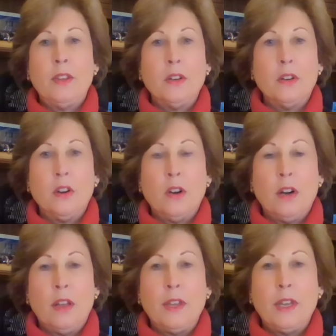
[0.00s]
there
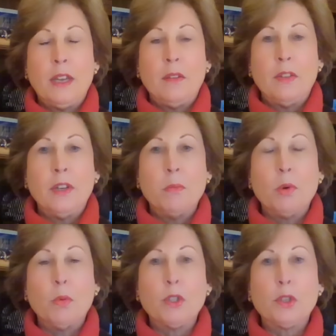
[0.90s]
are, I think the
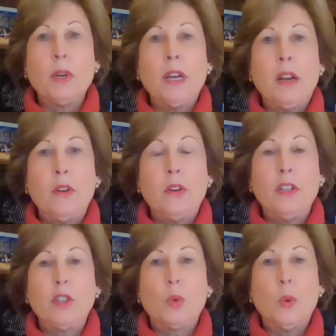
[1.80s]
number was
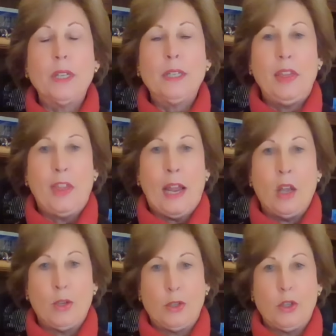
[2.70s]

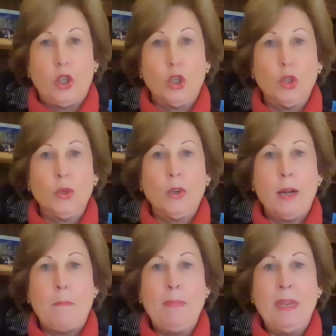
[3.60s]
320,000
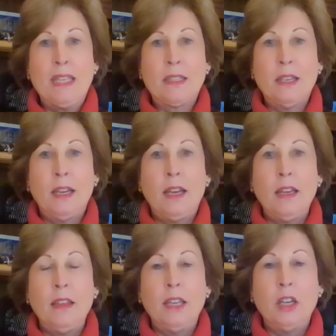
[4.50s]
children missing
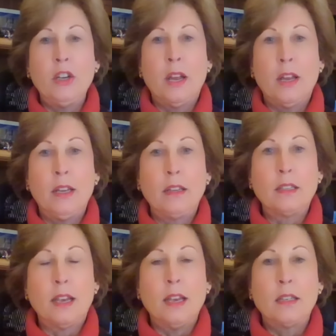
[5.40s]
in the United
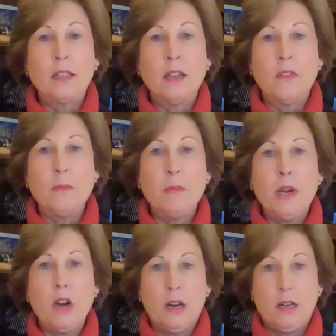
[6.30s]
States of
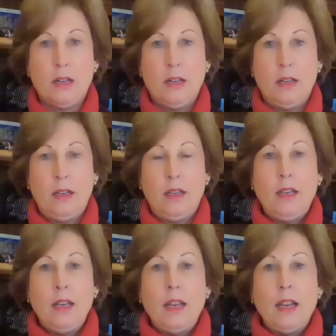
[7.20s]
America.
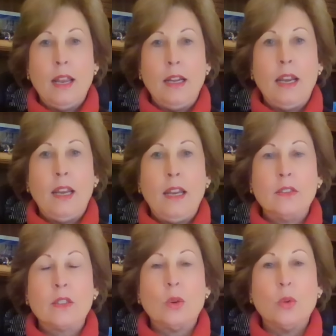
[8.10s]
And he
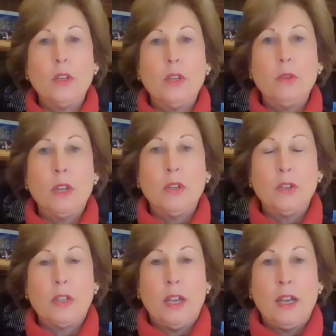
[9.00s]
is going to
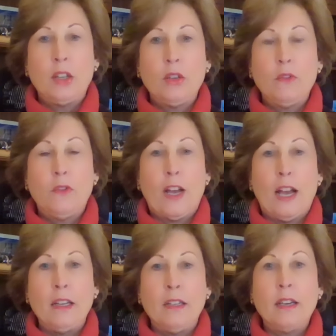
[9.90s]
undertake to
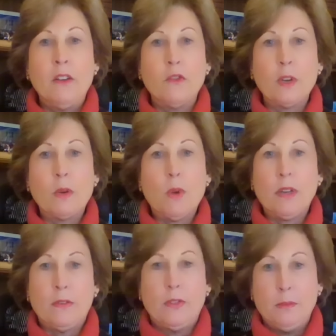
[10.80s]
find every one
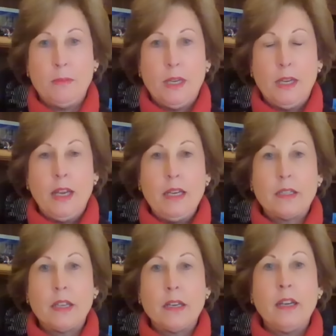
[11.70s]
of them. He's
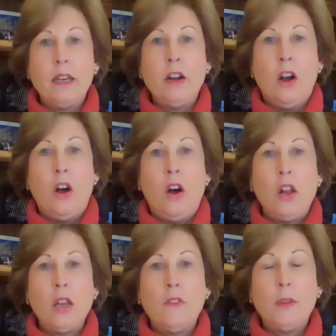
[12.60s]
going to need
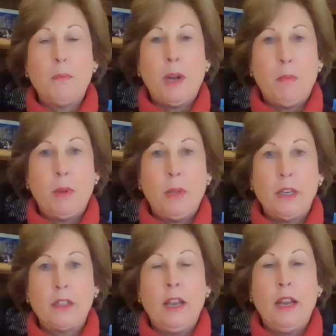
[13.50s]
all of the
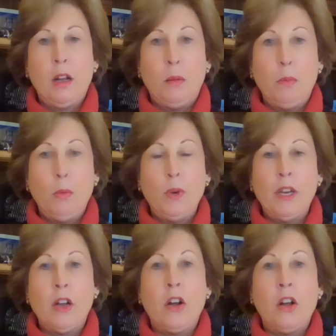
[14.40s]
public to help.
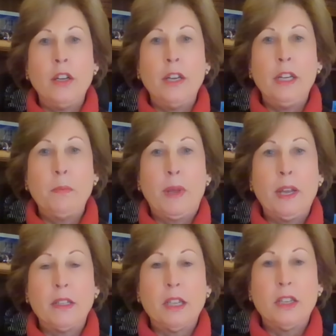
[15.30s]
We all need to pay
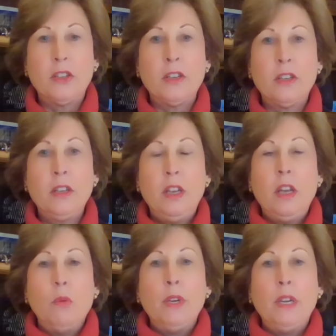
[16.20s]
attention.
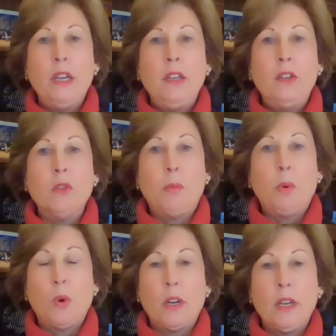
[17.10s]
We need to
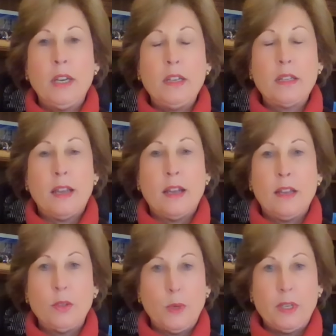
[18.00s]
report any
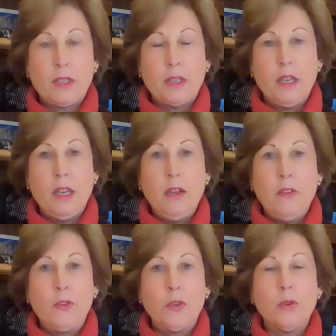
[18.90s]
signs we see
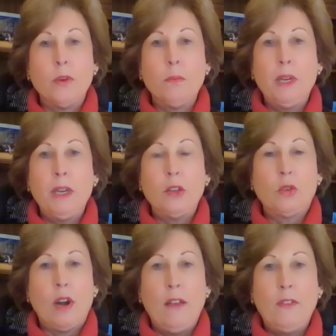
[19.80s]
of children being
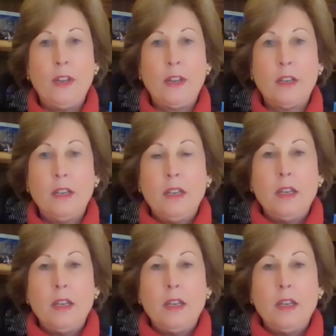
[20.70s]
trafficked,